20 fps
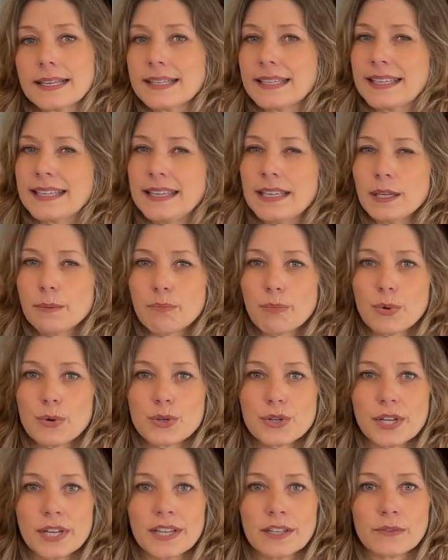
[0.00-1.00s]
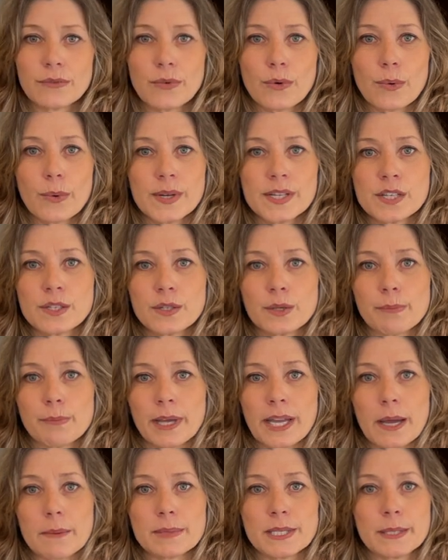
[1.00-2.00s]
keep pushing it forwards to
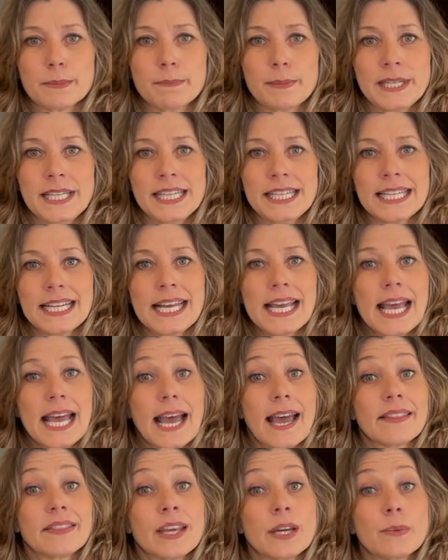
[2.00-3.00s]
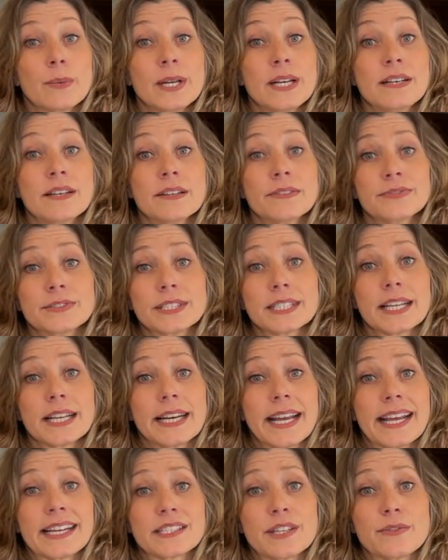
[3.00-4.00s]
pick up speed, and then we lift the
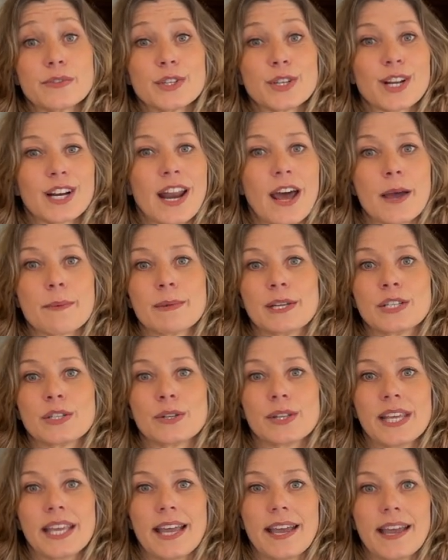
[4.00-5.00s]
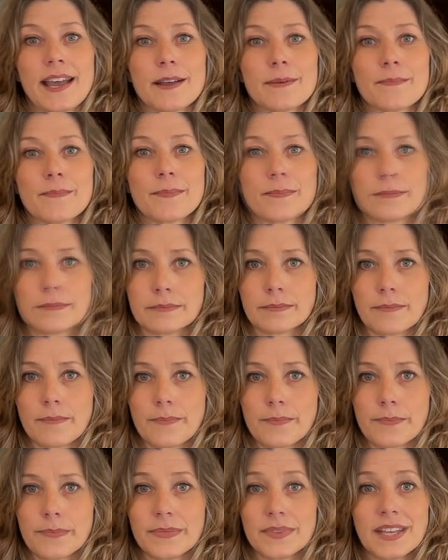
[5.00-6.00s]
collective to climb into the air.
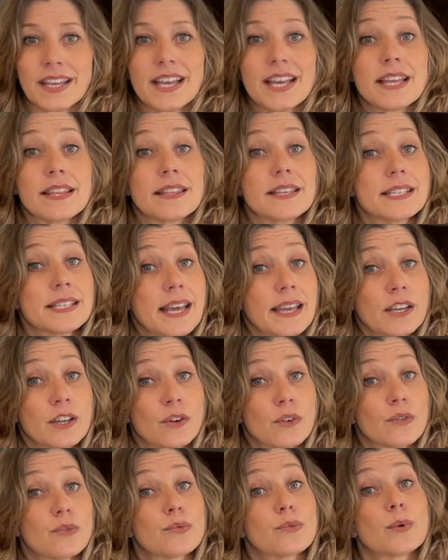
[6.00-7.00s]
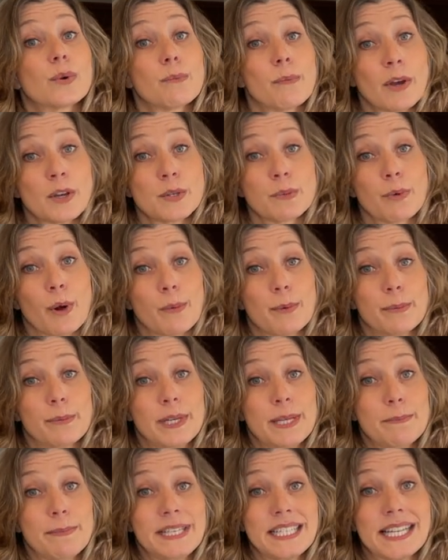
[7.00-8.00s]
The takeoff will most
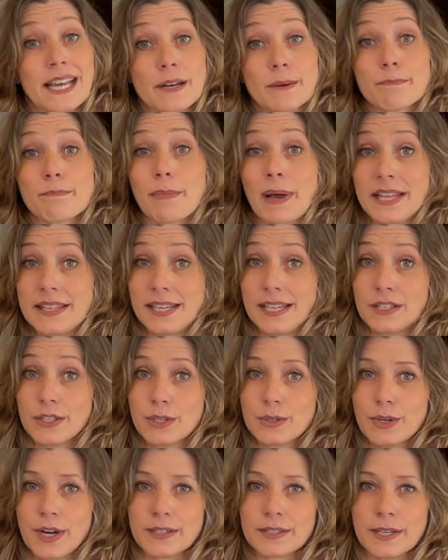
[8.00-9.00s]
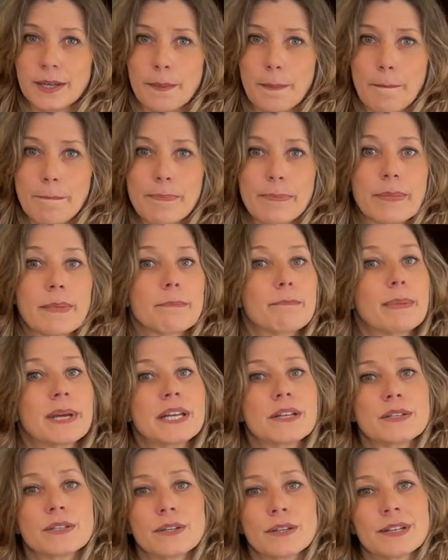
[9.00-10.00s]
probably be done by the instructor, but
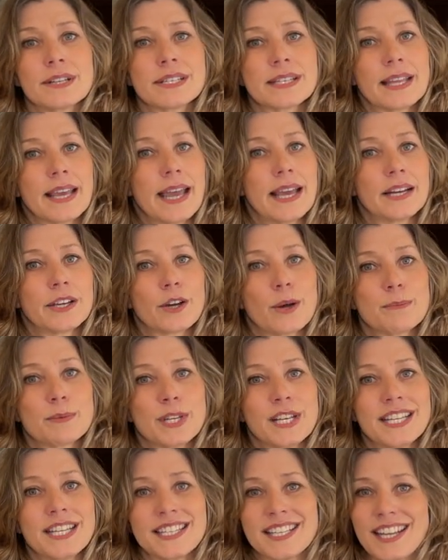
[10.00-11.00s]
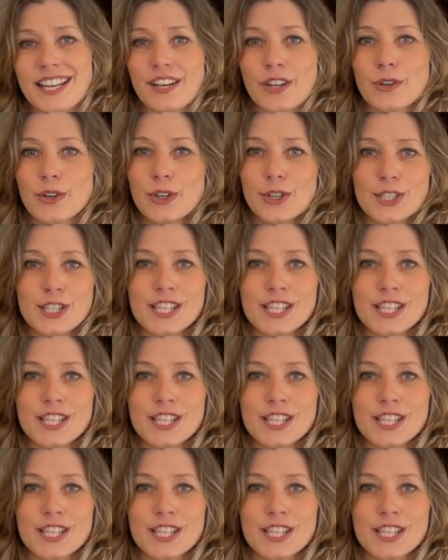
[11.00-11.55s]
as soon as the helicopter is at a good